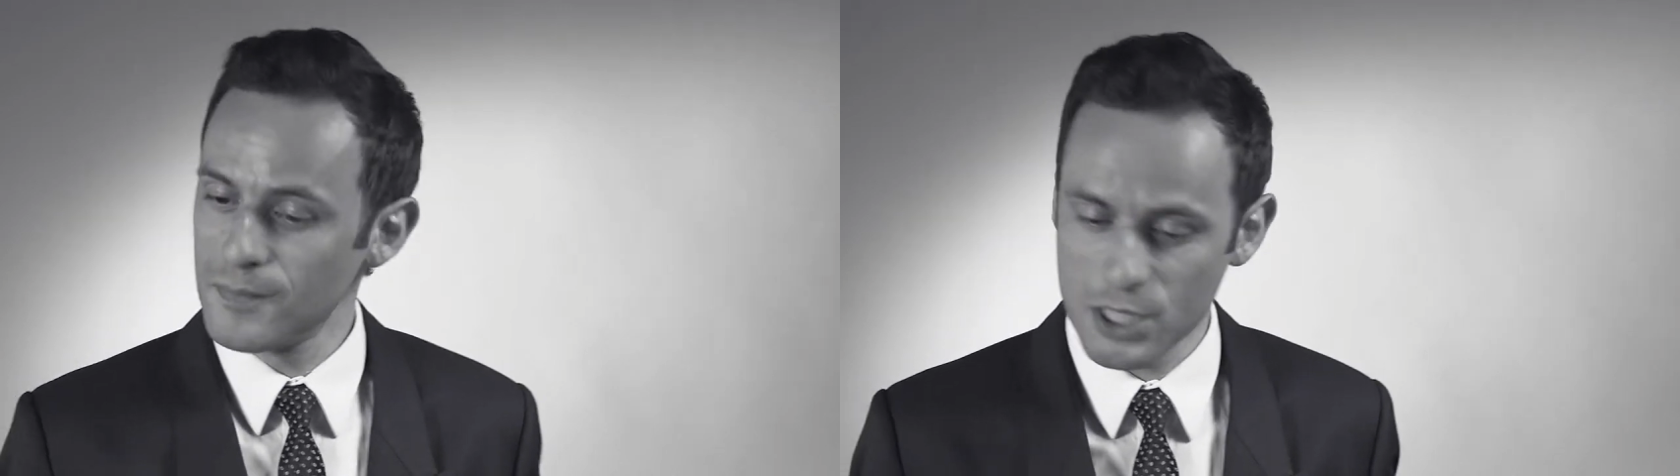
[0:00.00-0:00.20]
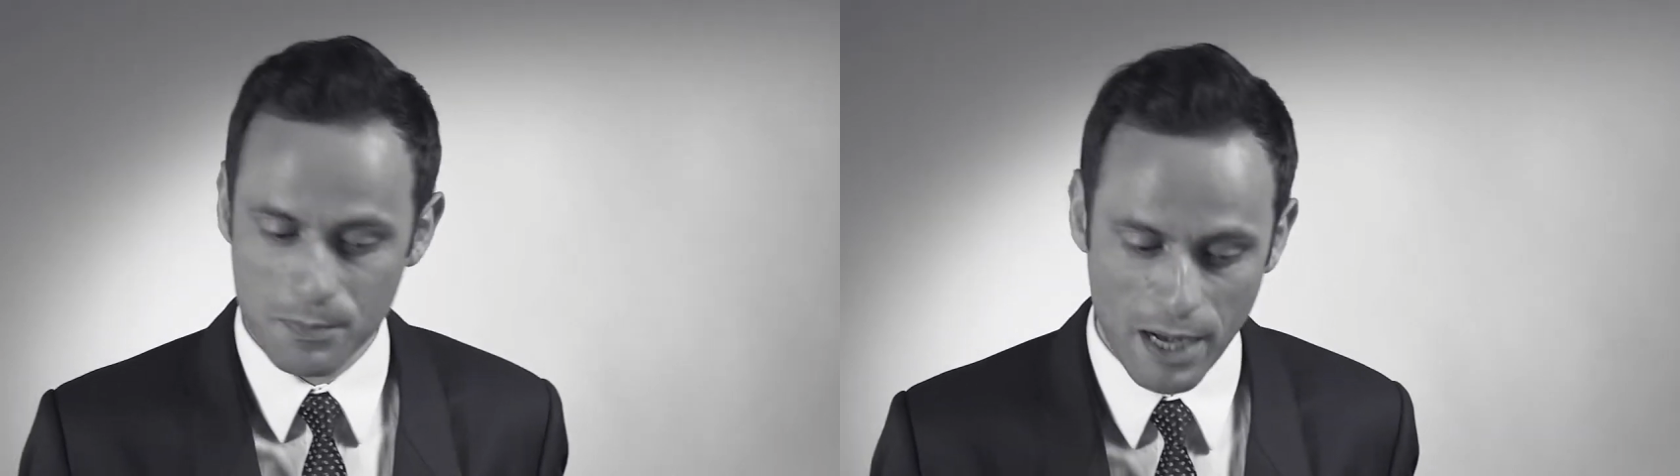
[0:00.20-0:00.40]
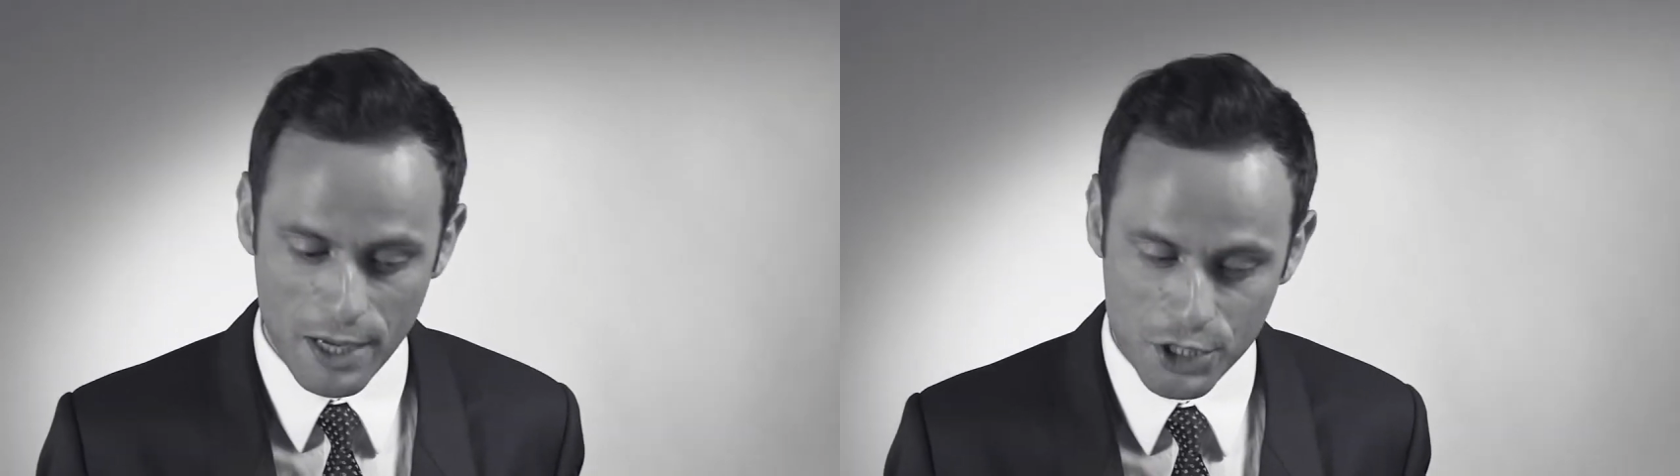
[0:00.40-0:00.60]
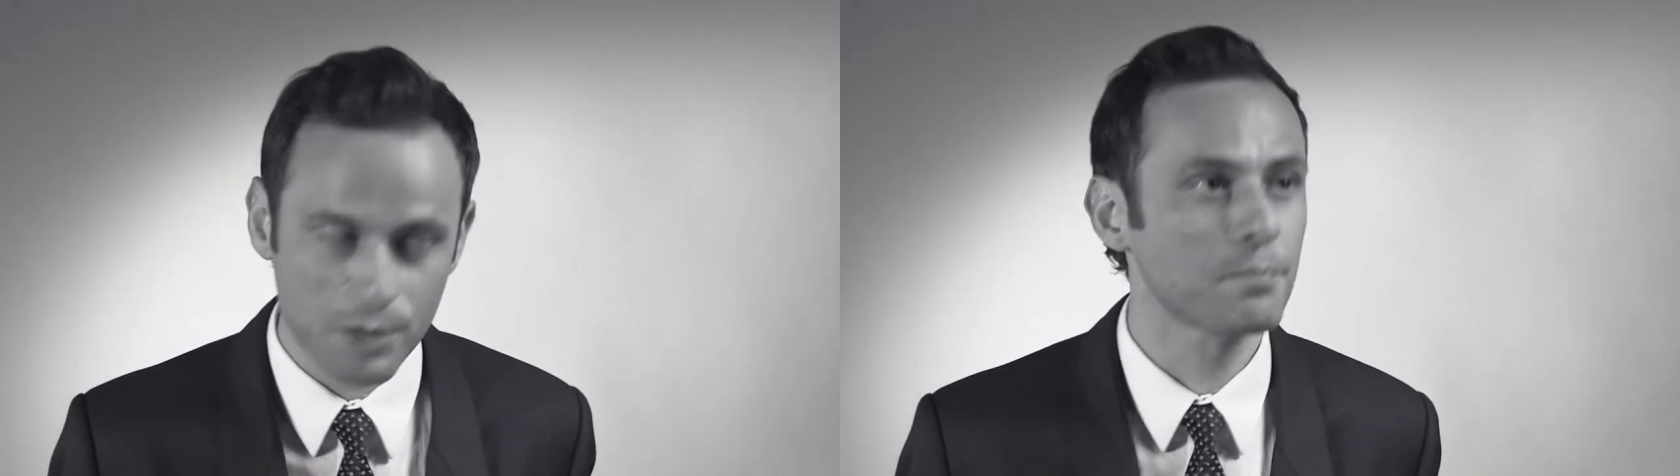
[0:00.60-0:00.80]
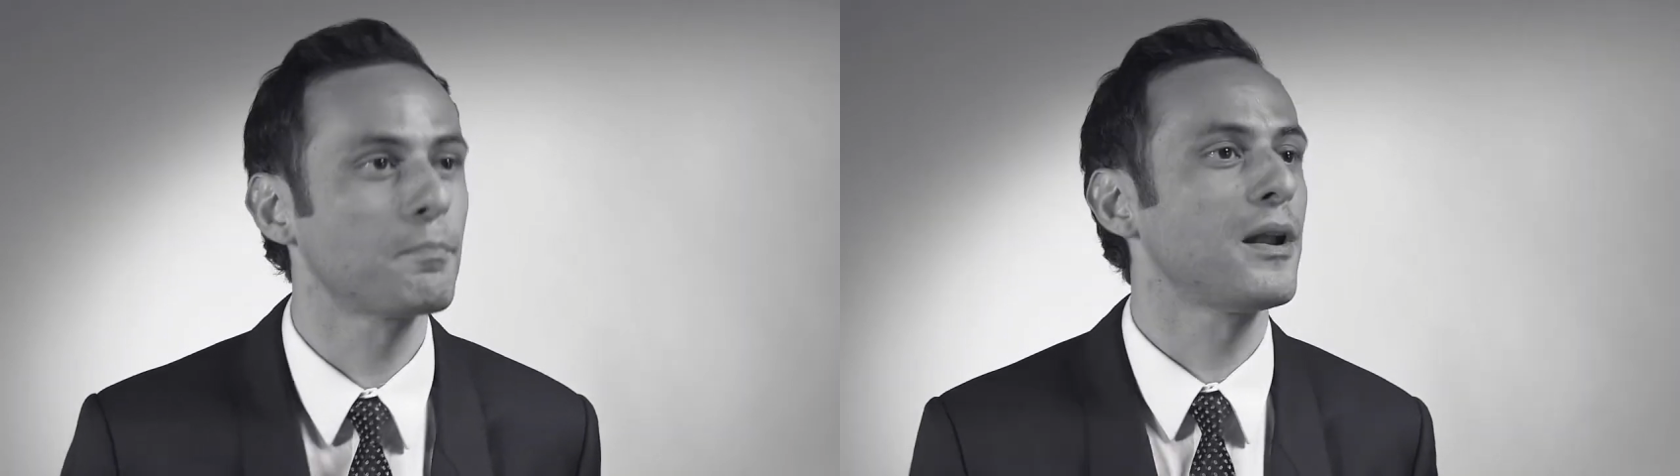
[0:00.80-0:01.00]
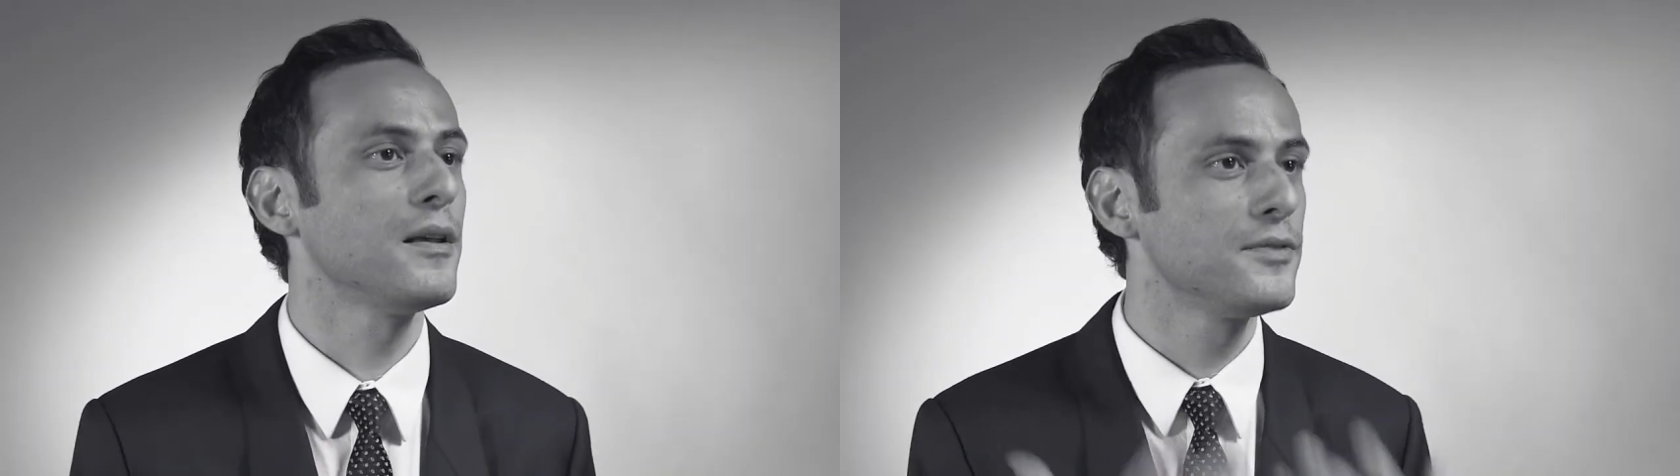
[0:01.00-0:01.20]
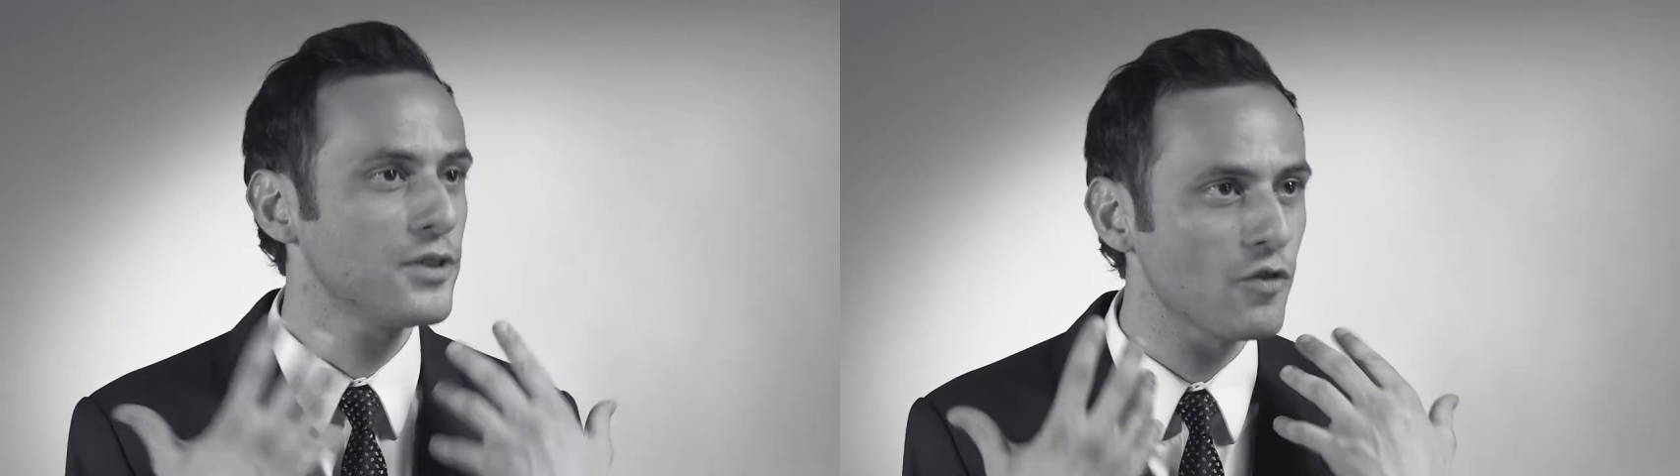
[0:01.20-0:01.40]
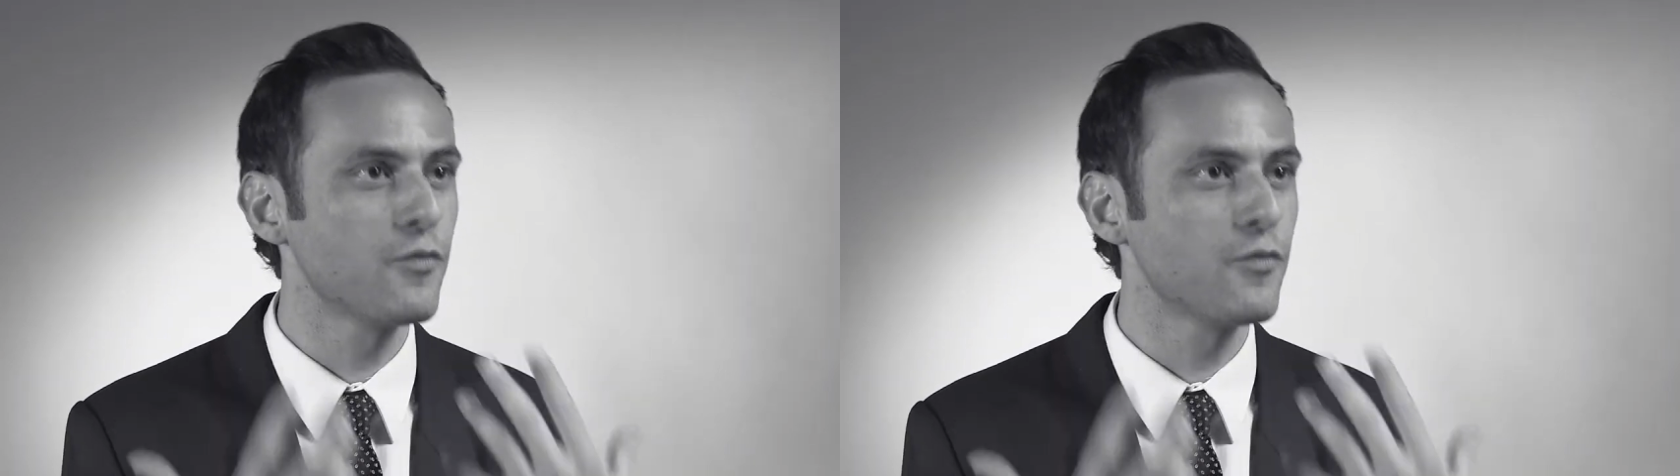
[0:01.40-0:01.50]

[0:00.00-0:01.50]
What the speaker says: splash plenty